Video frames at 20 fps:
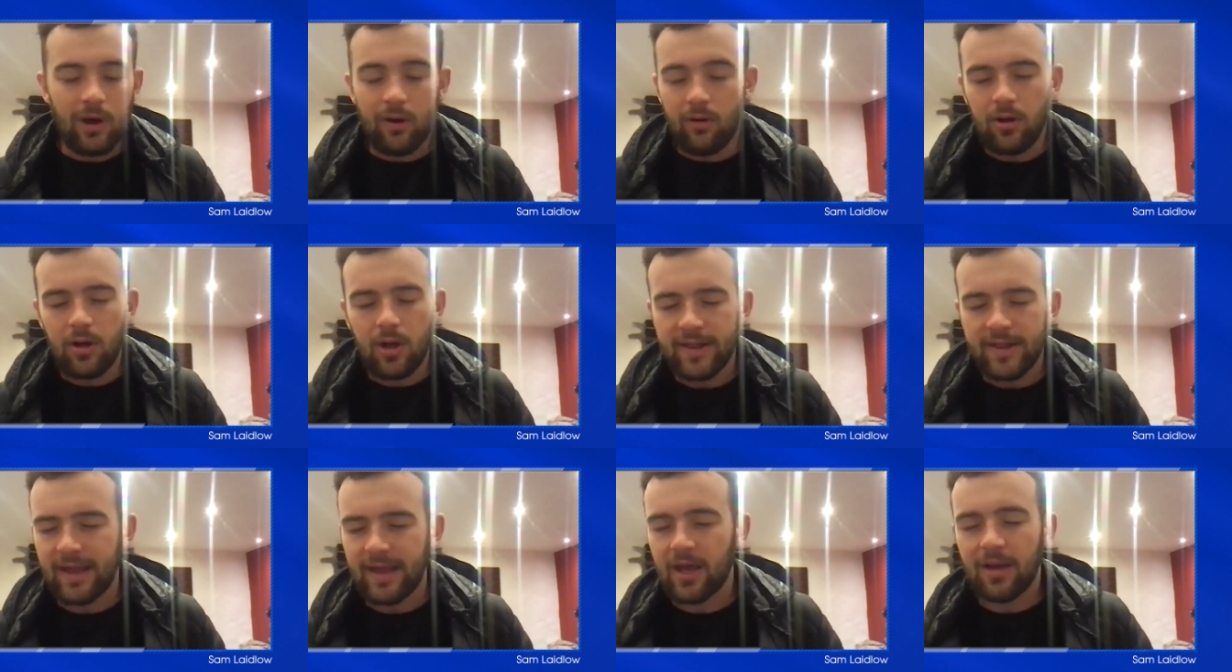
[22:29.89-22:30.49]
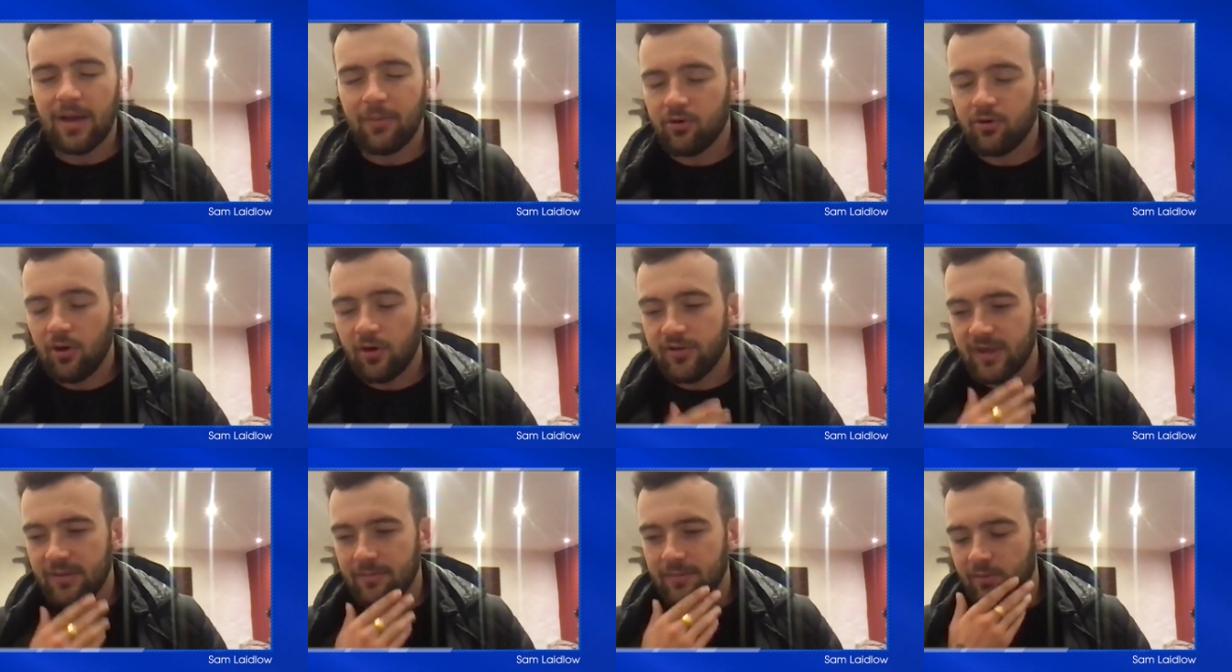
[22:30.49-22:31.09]
well, I didn't come
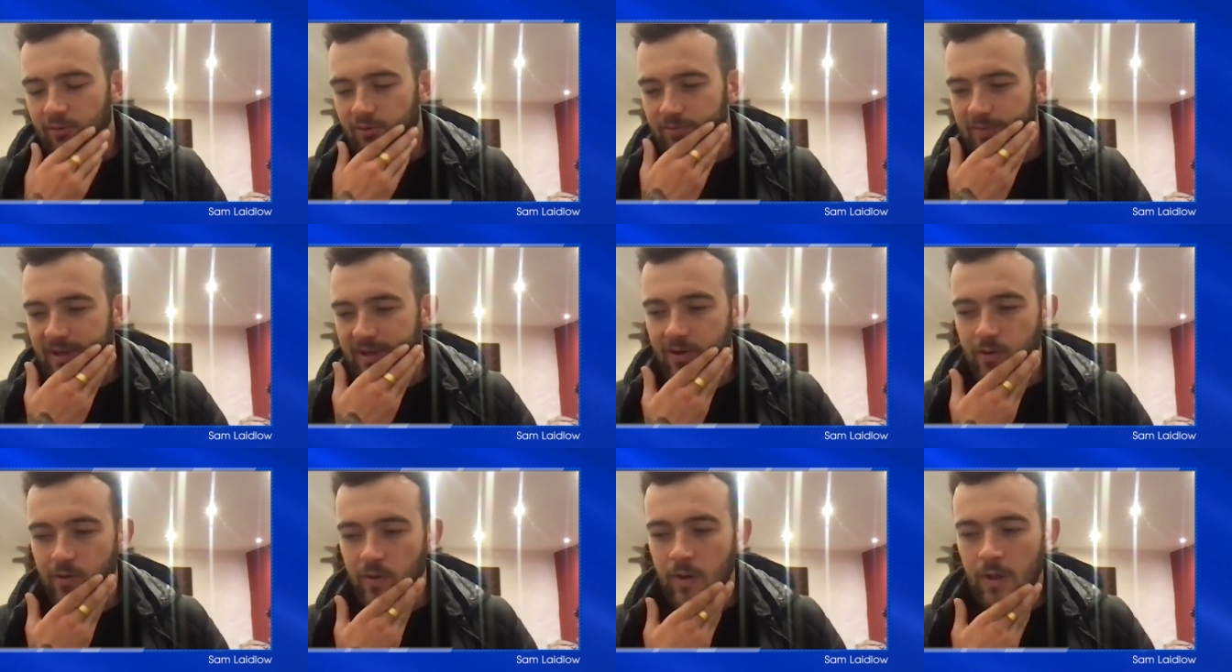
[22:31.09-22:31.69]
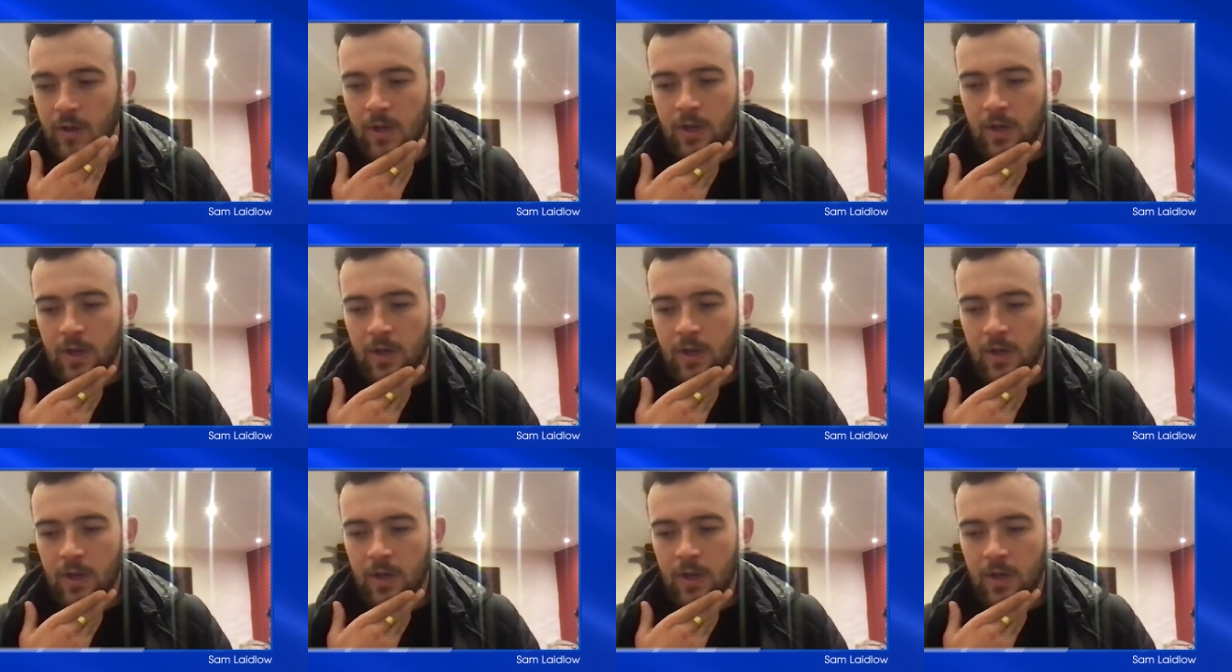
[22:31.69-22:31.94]
across him, it was me who